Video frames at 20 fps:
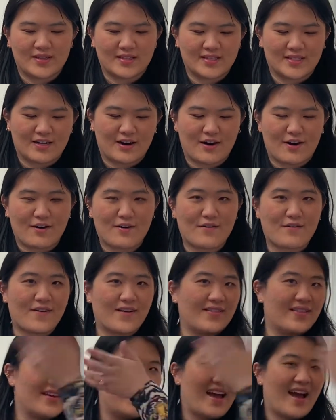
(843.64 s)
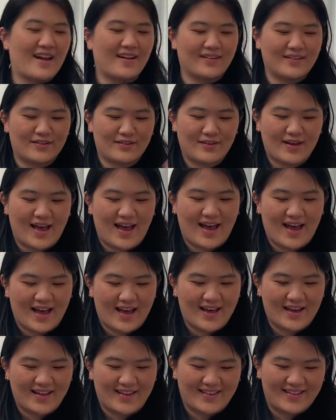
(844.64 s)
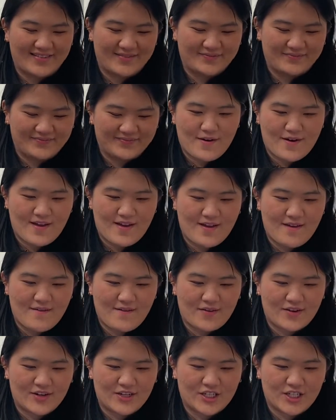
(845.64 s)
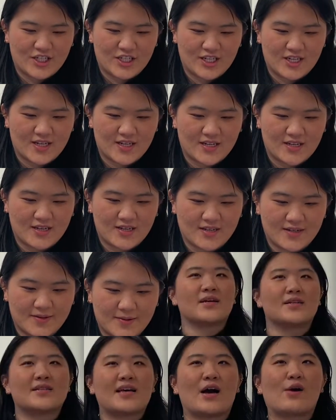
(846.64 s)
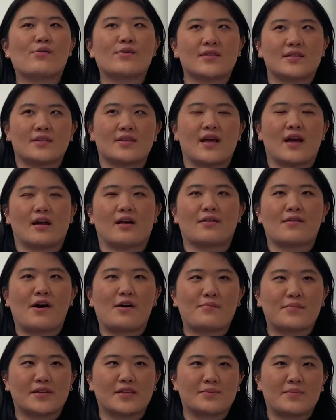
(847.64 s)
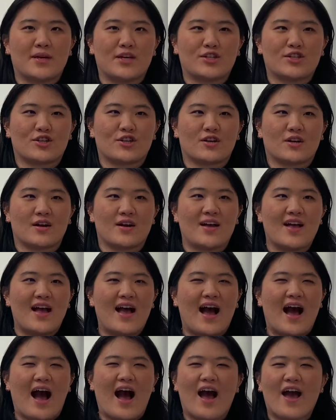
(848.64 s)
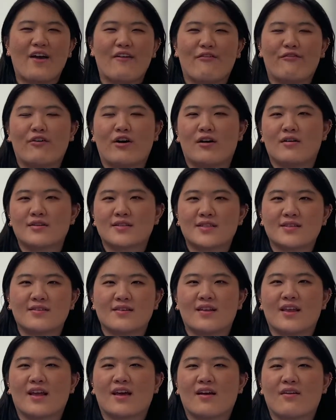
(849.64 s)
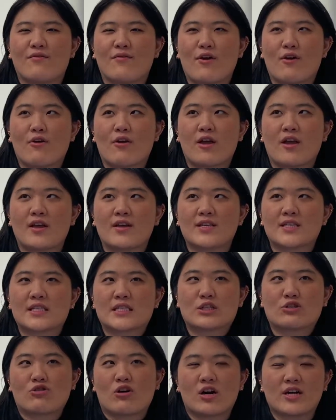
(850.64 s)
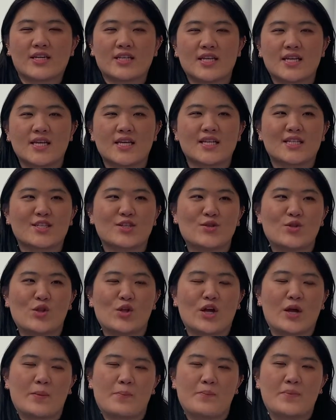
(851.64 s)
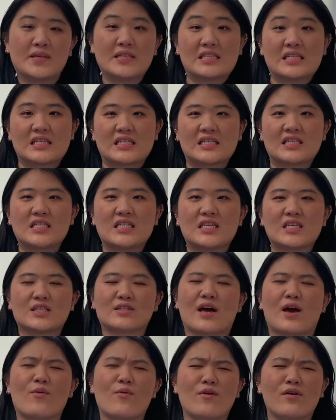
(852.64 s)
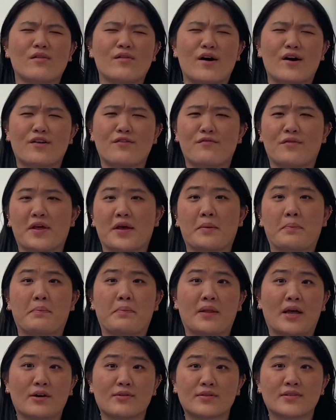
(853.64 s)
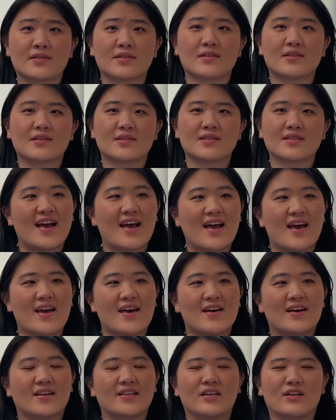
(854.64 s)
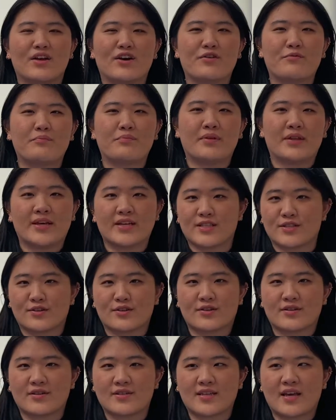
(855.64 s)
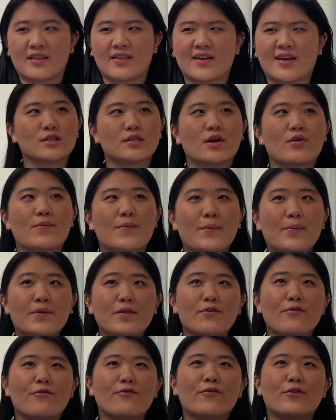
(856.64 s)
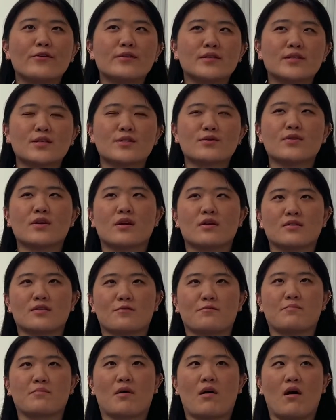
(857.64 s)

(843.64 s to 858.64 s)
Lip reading: a scarf, and then had a little hat. Very, very chic. Because I was an economics major, I felt like a very strong need to look businessy. So I wore a lot of like blouses and a lot of blazers, I think. So I remember the first 2 years of